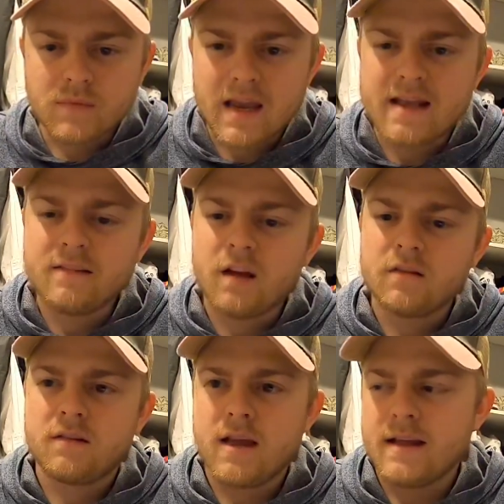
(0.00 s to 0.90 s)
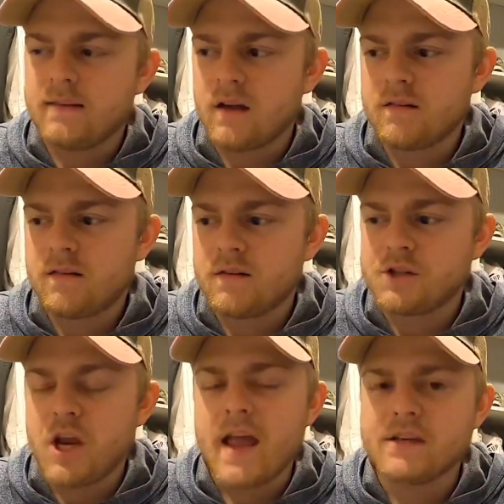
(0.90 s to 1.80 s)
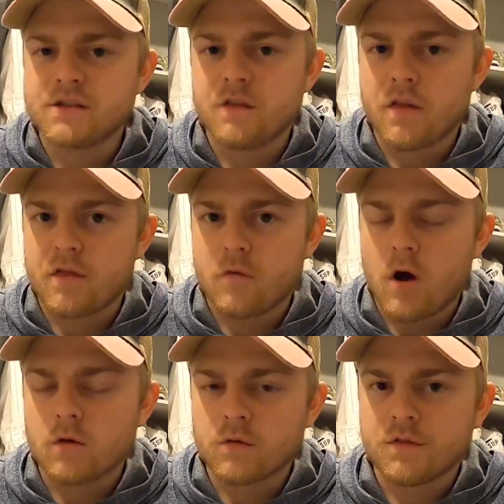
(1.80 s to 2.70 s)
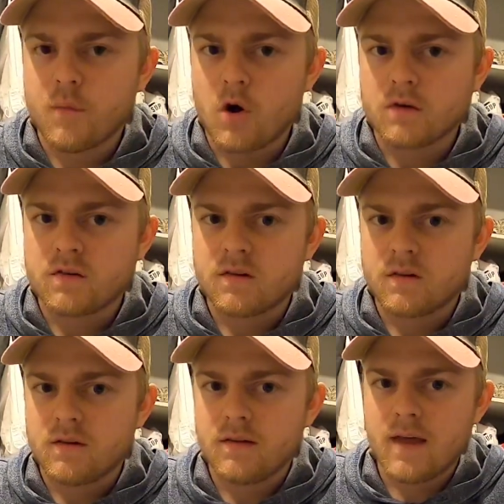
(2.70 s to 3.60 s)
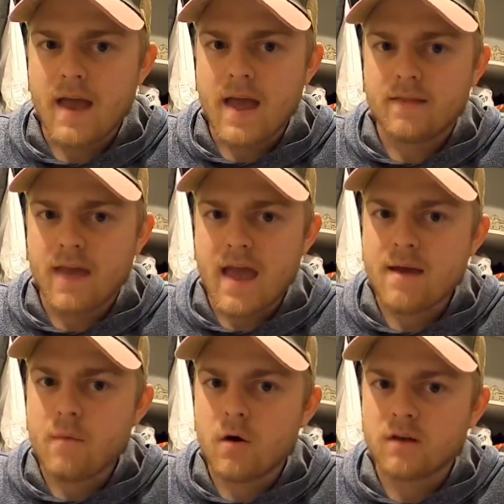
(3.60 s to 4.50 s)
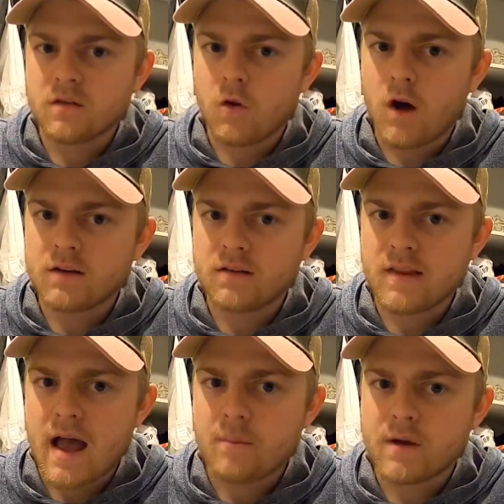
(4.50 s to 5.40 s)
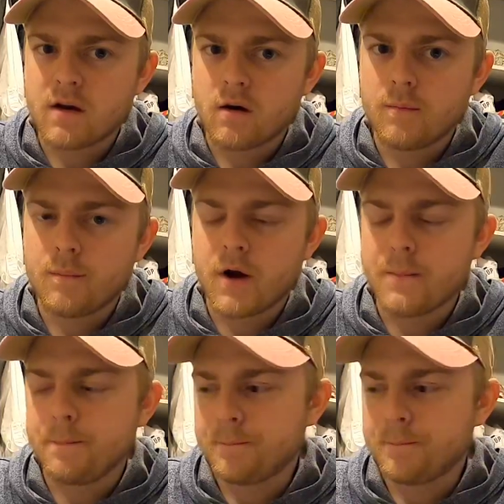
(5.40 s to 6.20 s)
it does change the throttle response. The A mode is a lot snappier, but